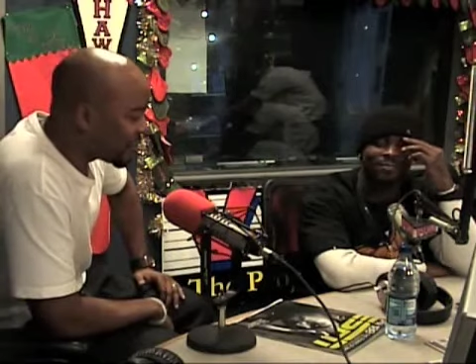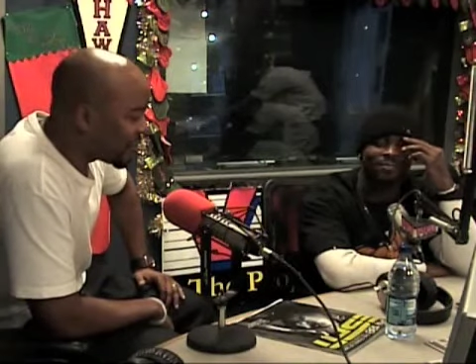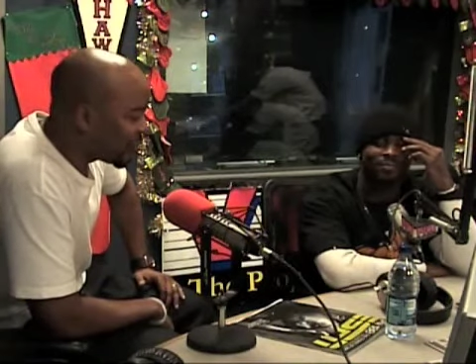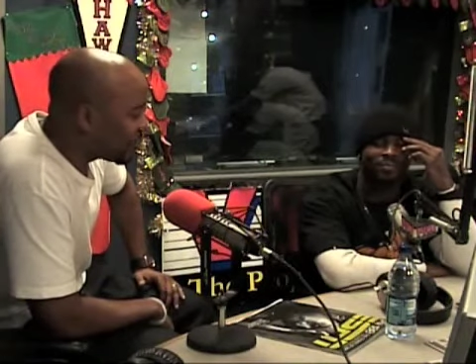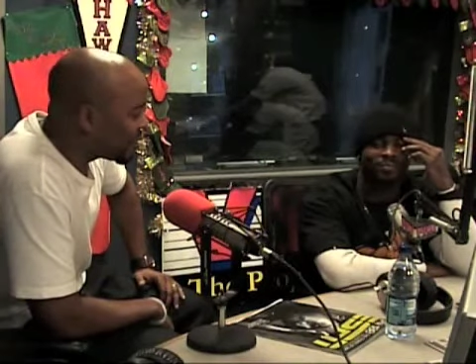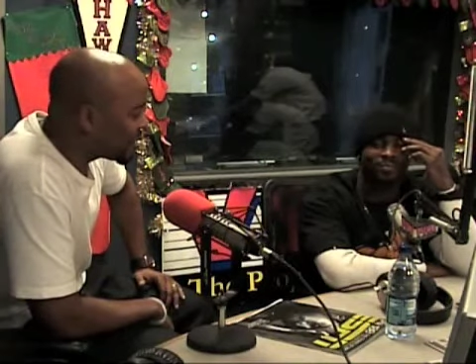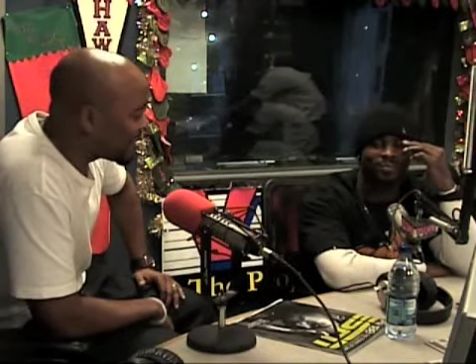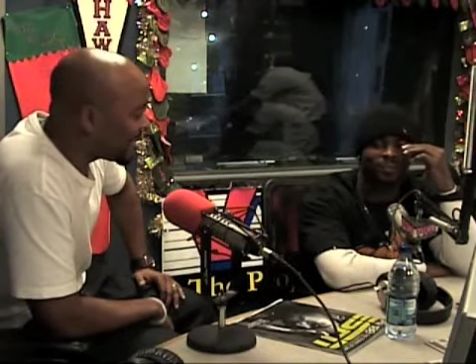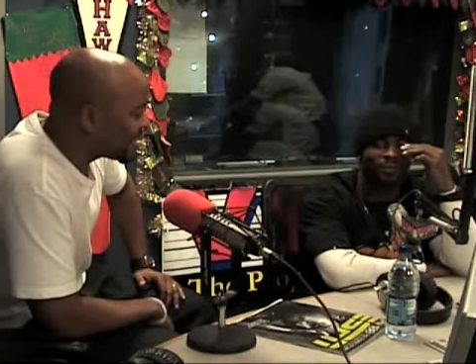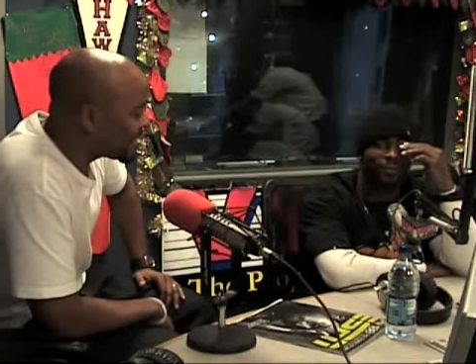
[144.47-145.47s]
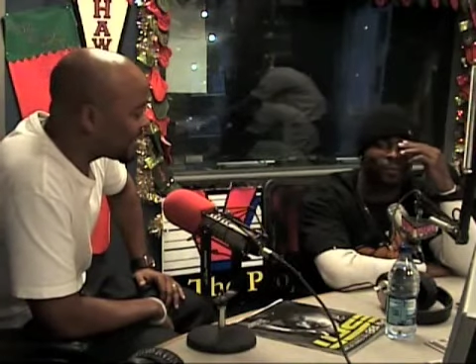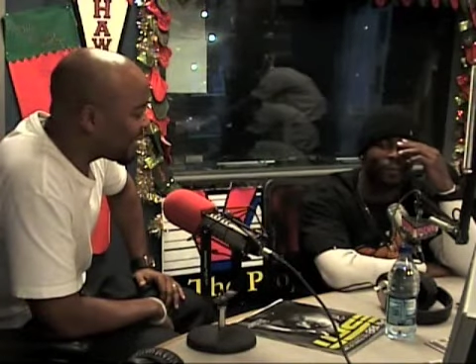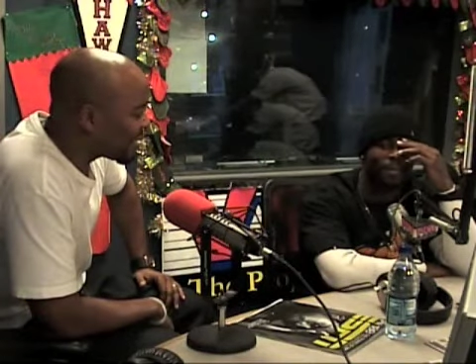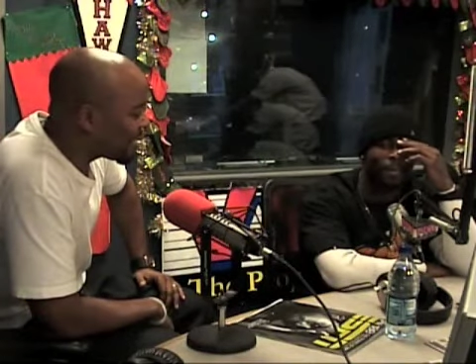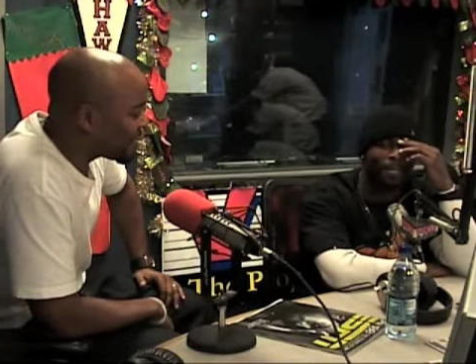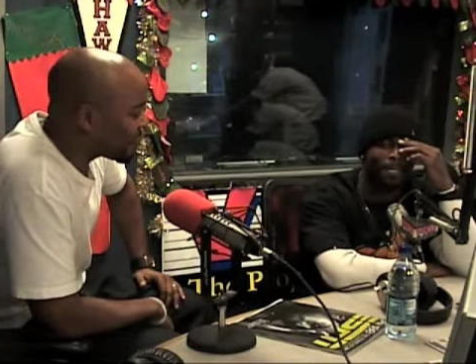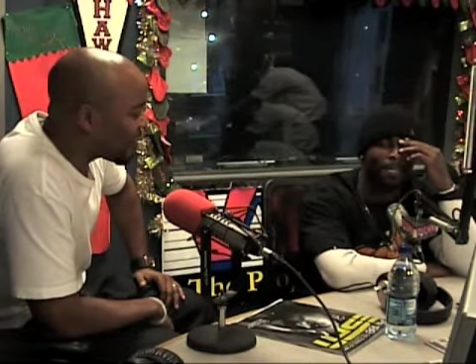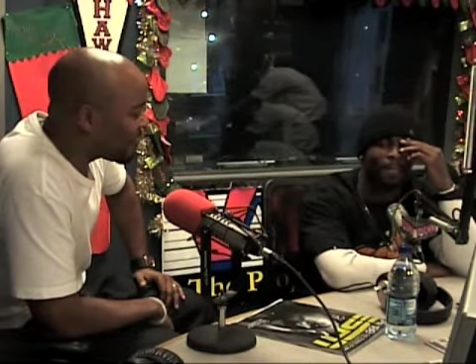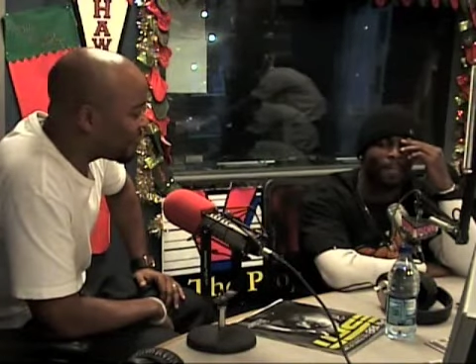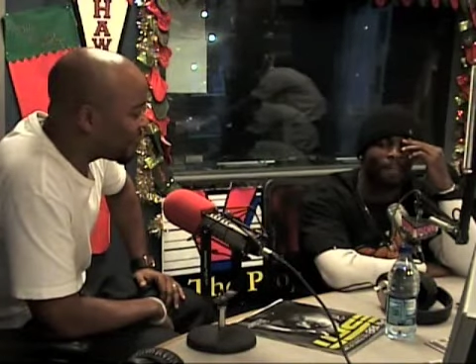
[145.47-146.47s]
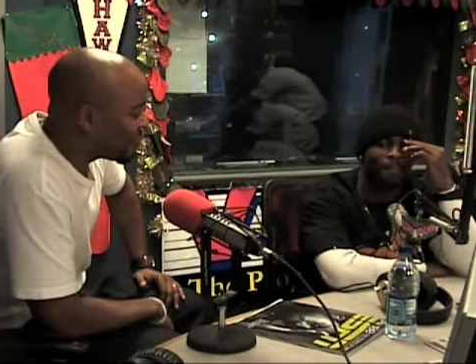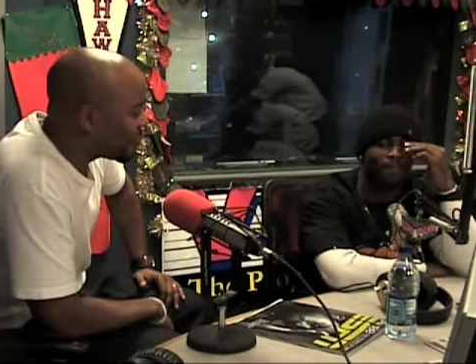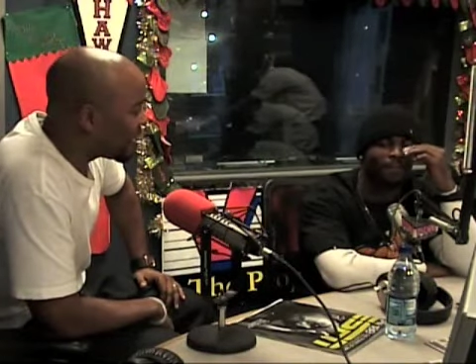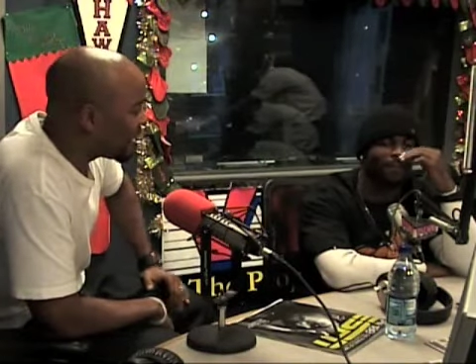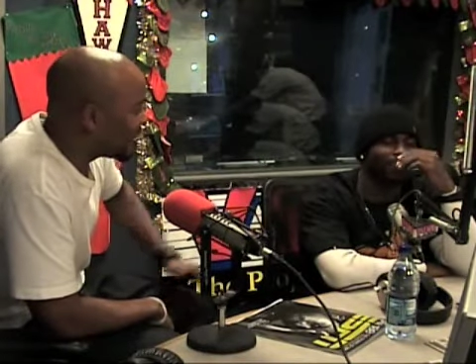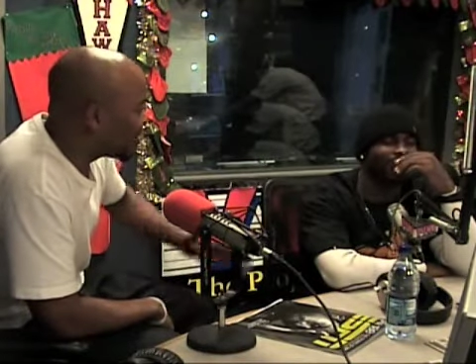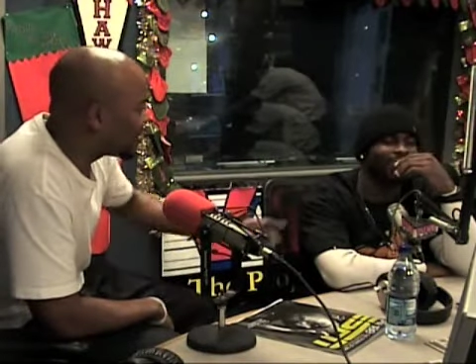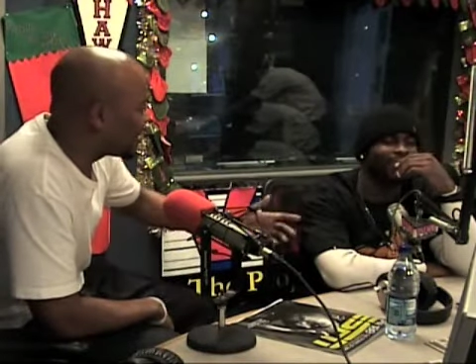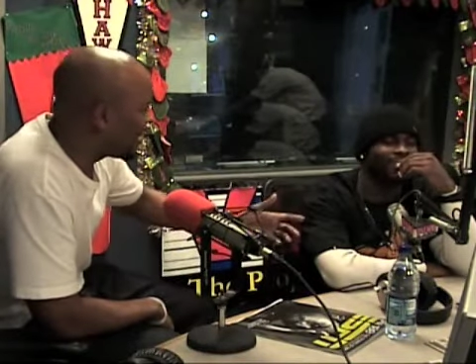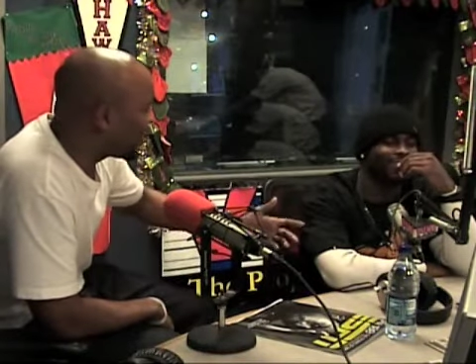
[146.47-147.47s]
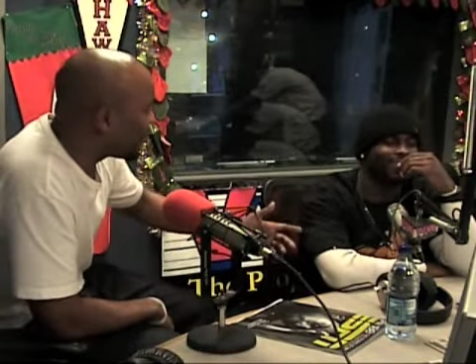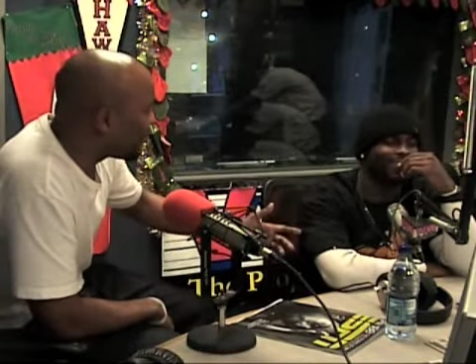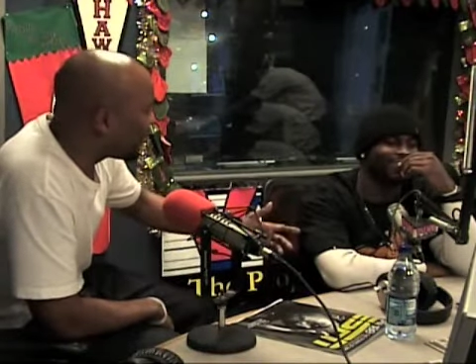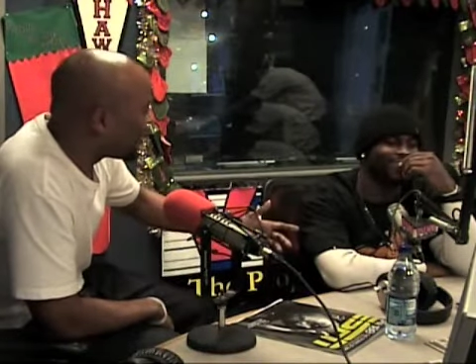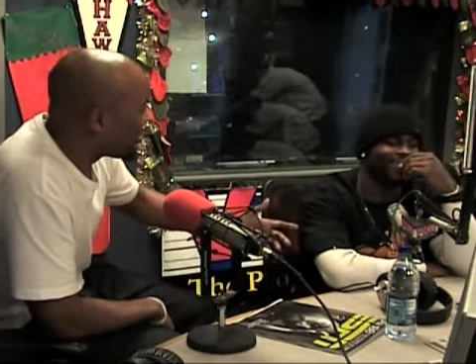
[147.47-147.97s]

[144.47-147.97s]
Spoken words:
to do with the season ticket revenue in your deal,